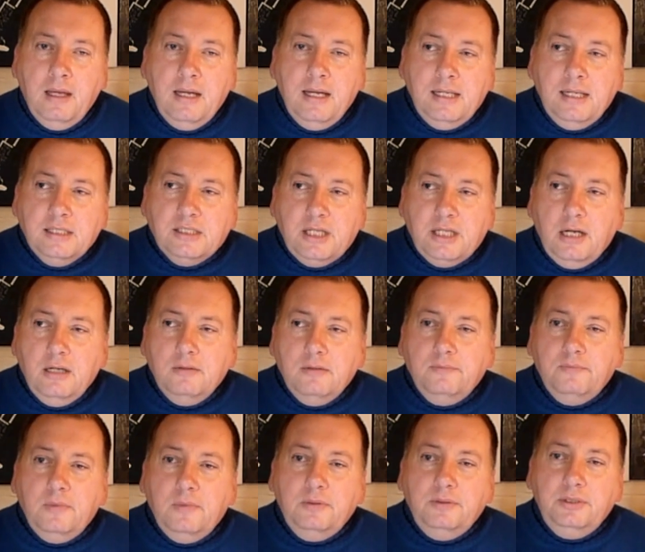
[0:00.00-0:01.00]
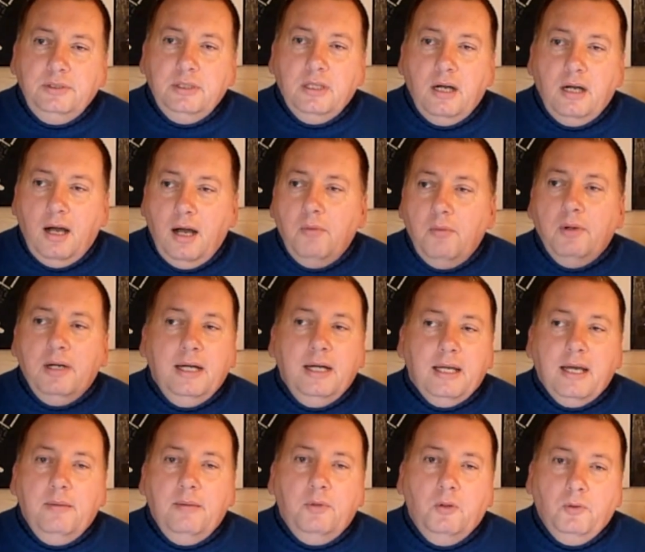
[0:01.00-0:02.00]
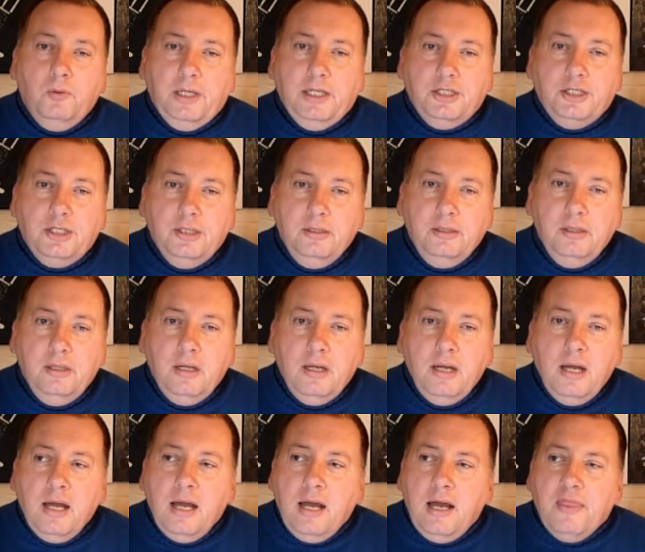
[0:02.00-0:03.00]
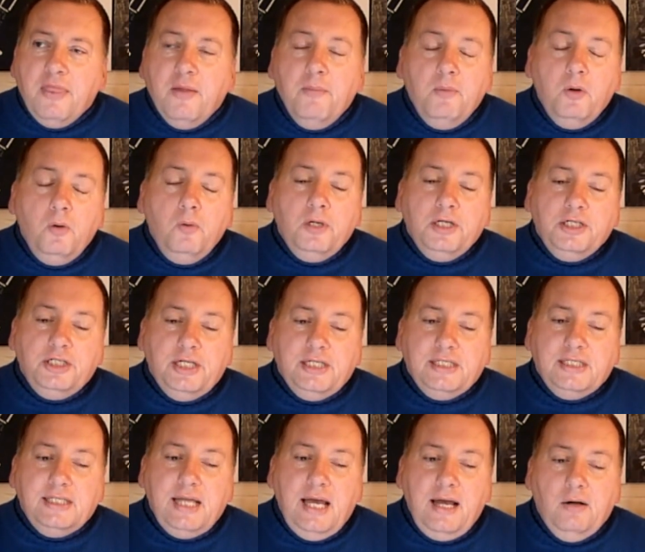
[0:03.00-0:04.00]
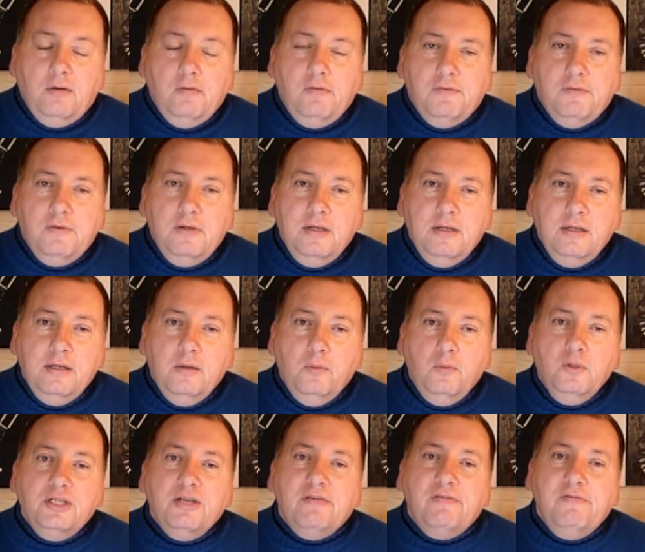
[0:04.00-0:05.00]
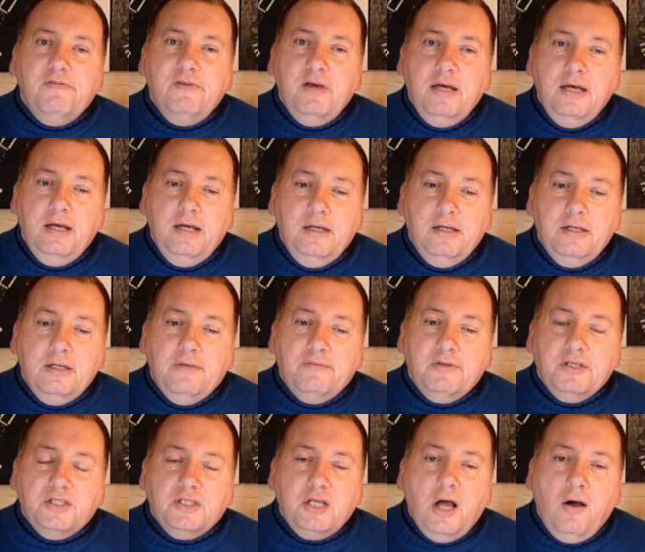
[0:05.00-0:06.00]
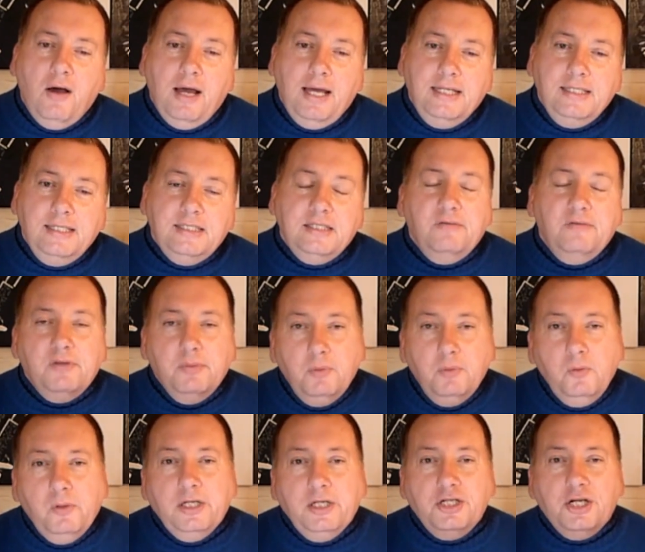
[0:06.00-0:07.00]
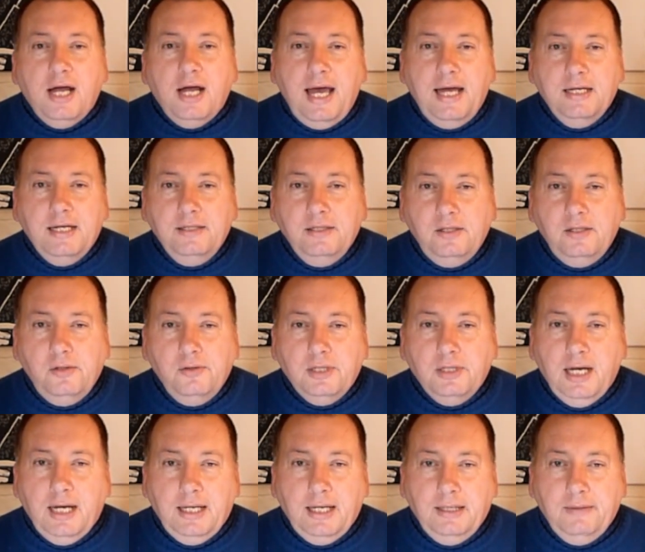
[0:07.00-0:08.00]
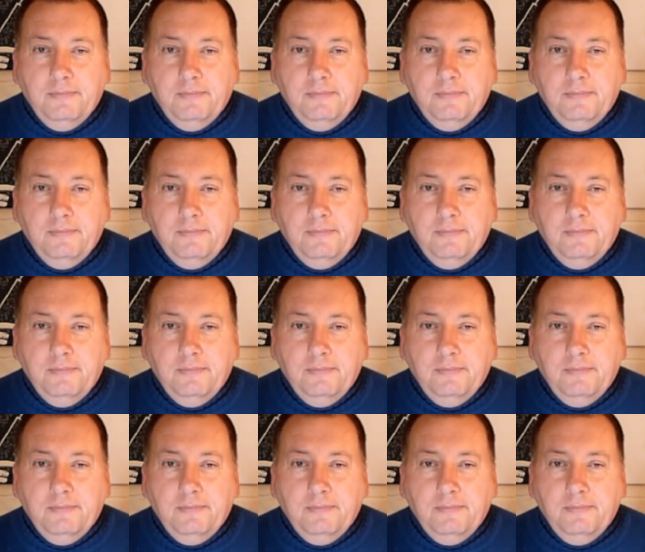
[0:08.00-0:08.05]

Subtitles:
So I wanted to get a mortgage. The mortgage itself was a third of the size of the mortgage I had in the UK.